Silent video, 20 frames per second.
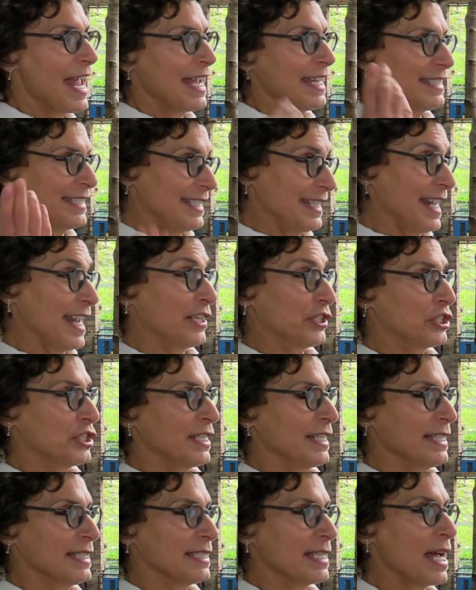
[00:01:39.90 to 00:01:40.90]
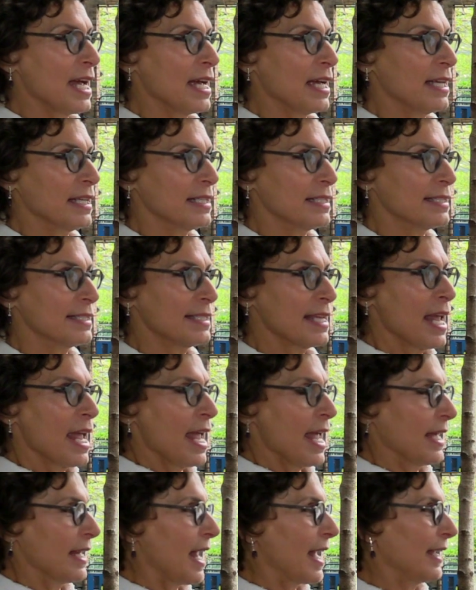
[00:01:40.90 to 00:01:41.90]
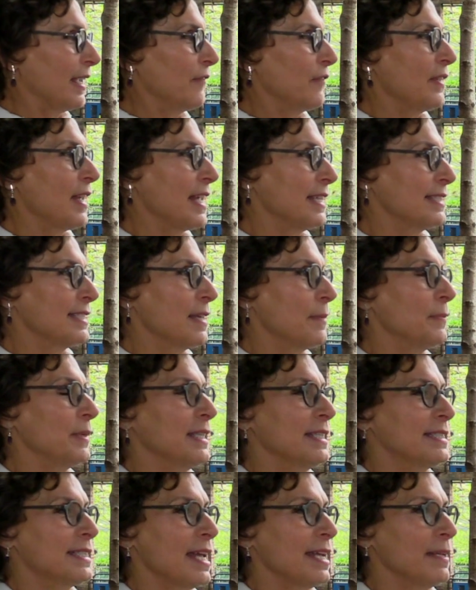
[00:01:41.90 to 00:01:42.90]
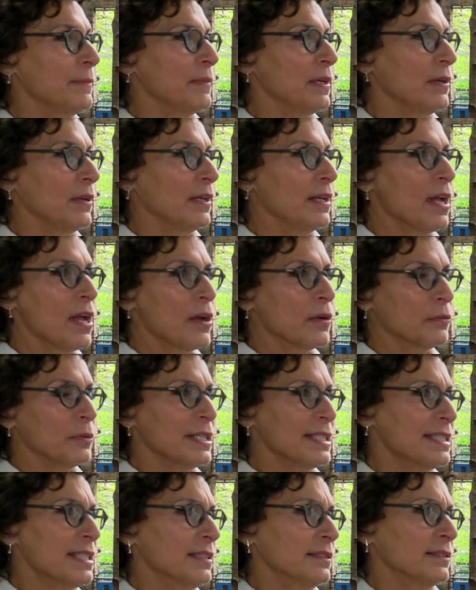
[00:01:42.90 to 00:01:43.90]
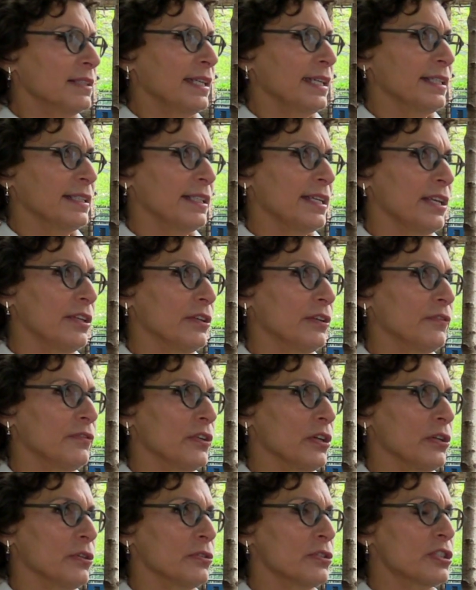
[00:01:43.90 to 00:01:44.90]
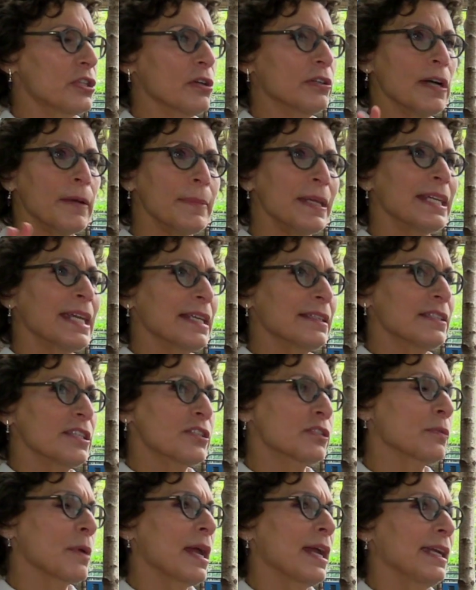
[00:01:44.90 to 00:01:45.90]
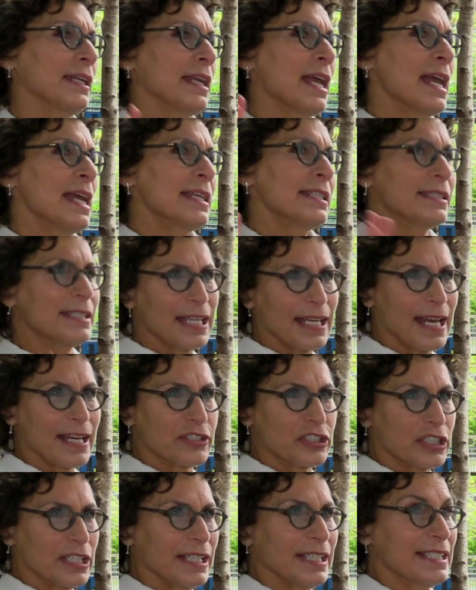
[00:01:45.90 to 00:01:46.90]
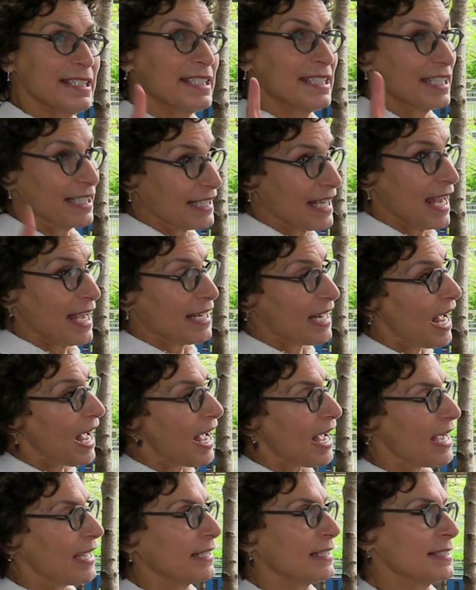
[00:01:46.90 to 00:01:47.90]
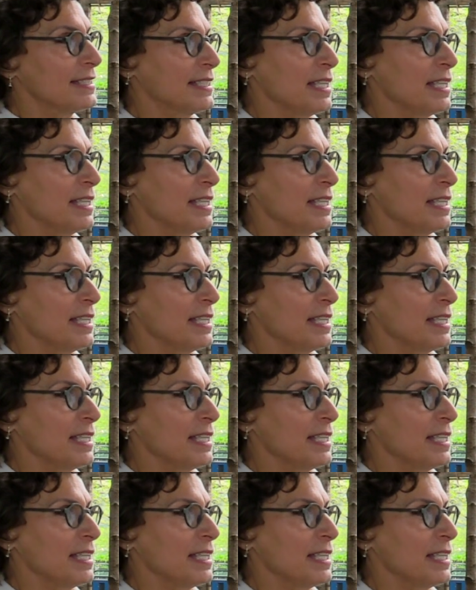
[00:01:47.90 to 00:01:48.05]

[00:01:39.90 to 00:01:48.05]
and THC does, and I even had somebody say to me recently in an interview, so let me get this right, THC is to get high and